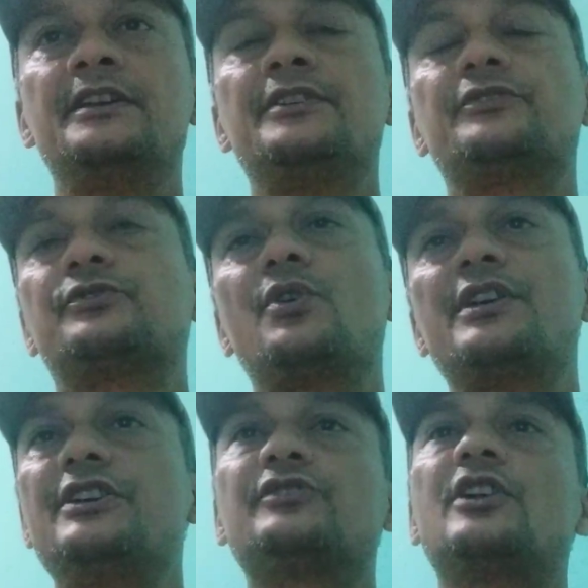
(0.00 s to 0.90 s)
so
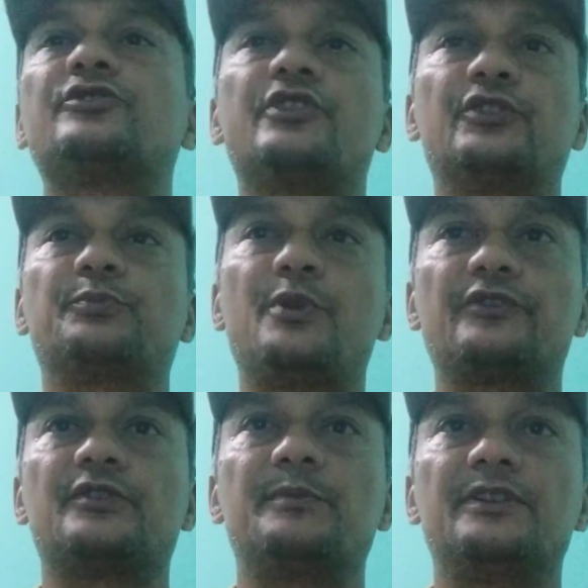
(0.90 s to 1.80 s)
he is also
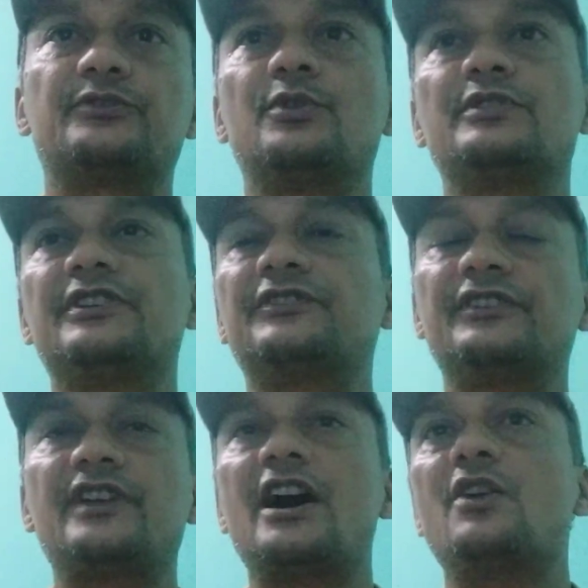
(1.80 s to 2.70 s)
responsible. So this
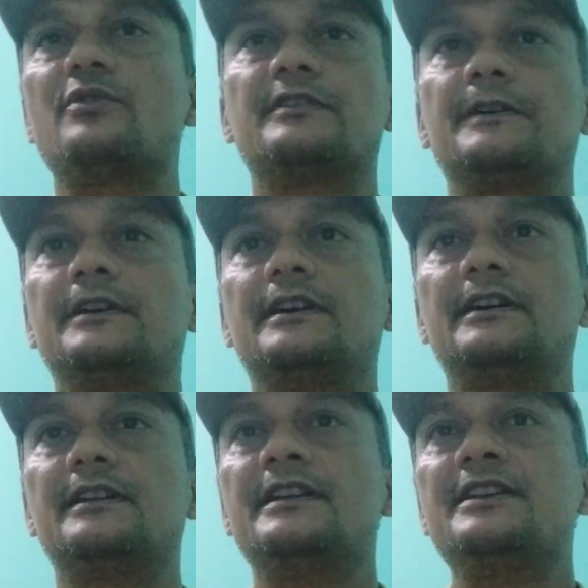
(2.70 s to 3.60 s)
is how
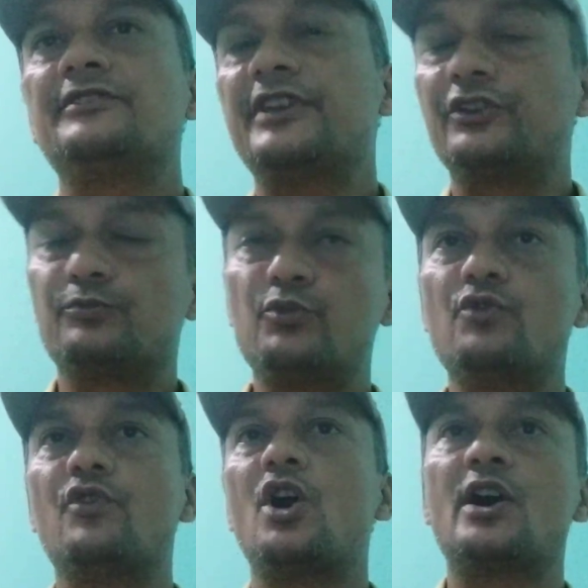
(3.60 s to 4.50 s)
things
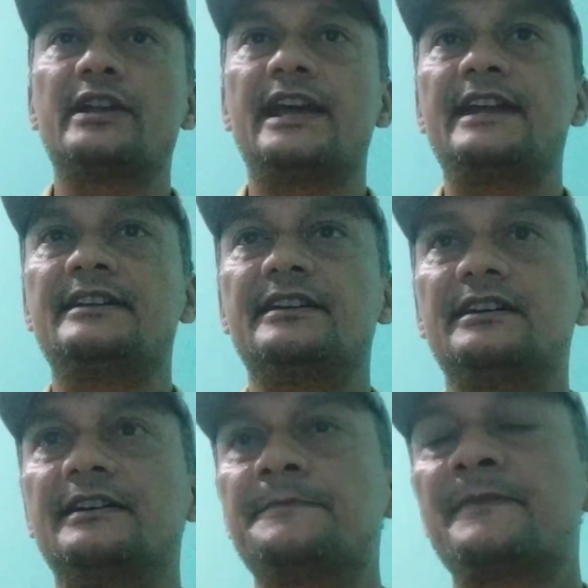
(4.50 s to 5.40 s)
move on, and
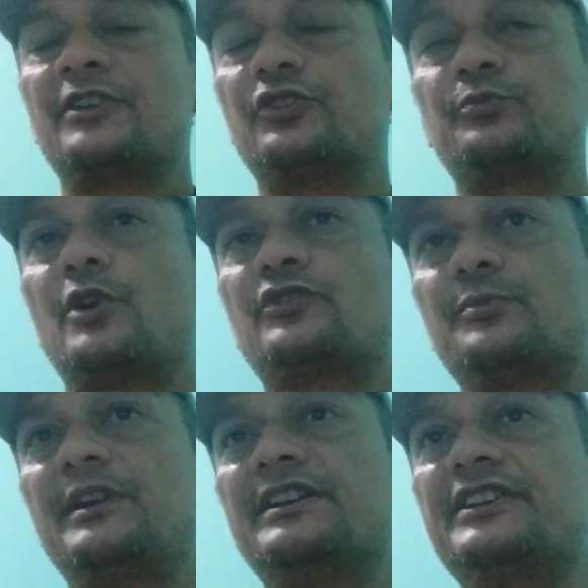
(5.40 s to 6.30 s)

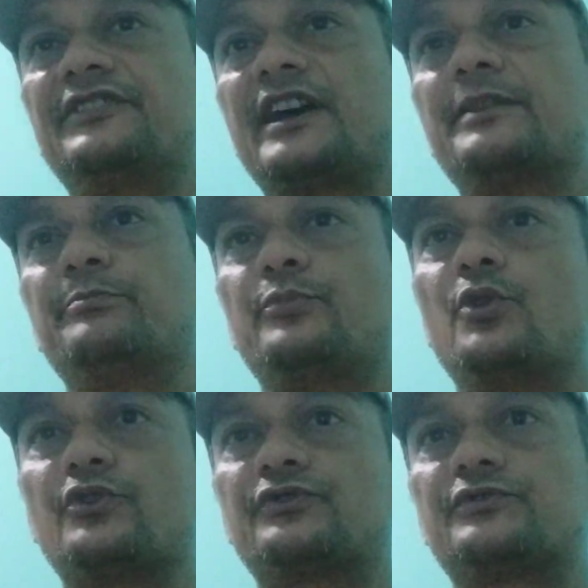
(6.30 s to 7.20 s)
responsibilities are
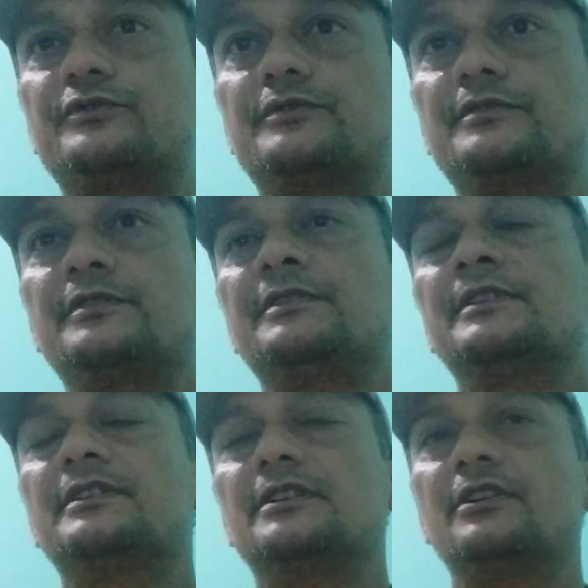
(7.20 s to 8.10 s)
imposed
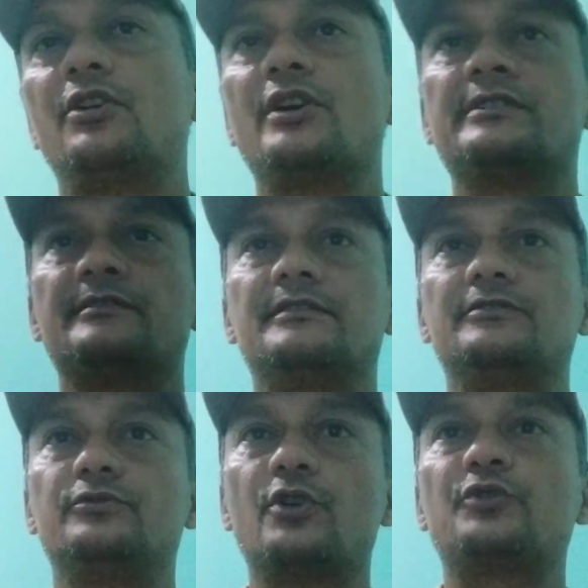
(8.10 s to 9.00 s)

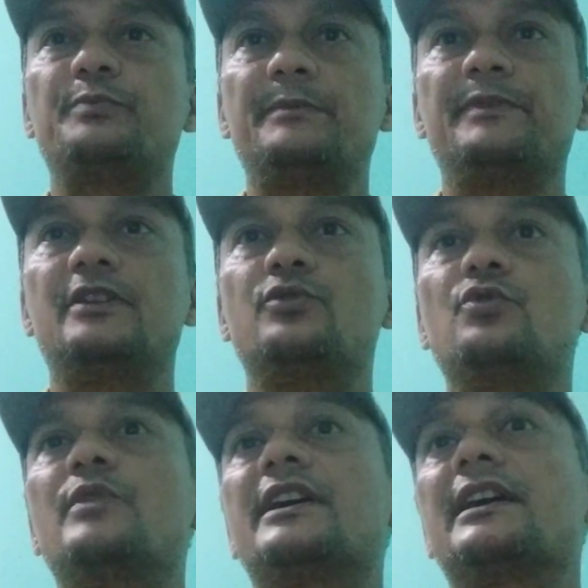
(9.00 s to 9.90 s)
on those people
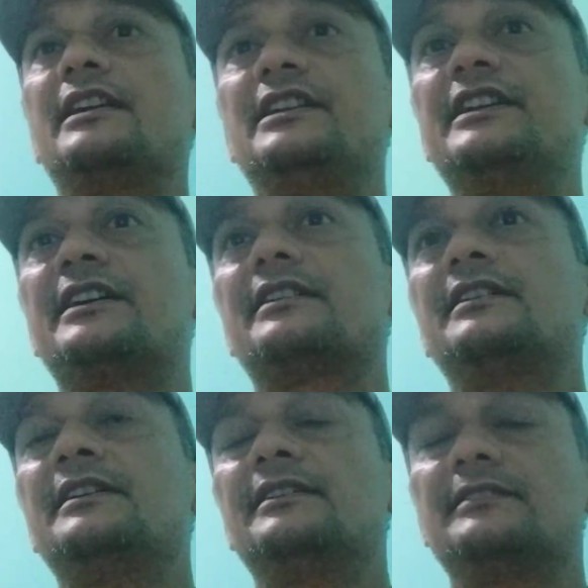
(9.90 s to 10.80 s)
who were
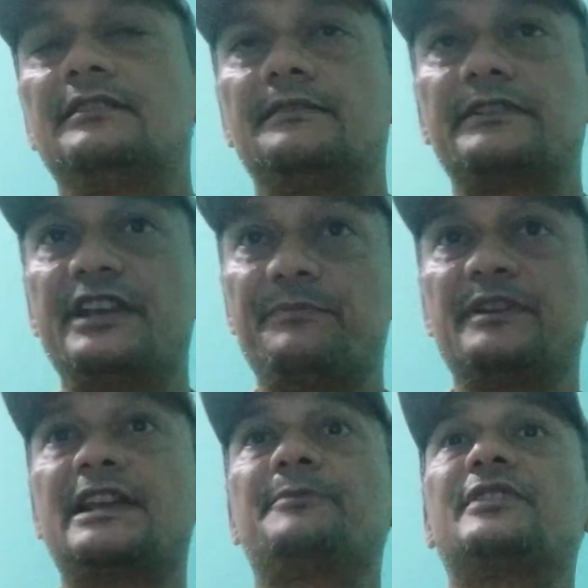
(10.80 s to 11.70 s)
earlier
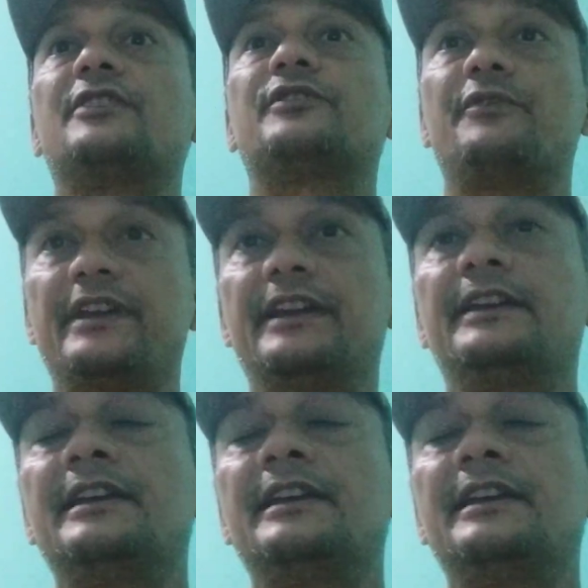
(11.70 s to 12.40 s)
keeping themselves away.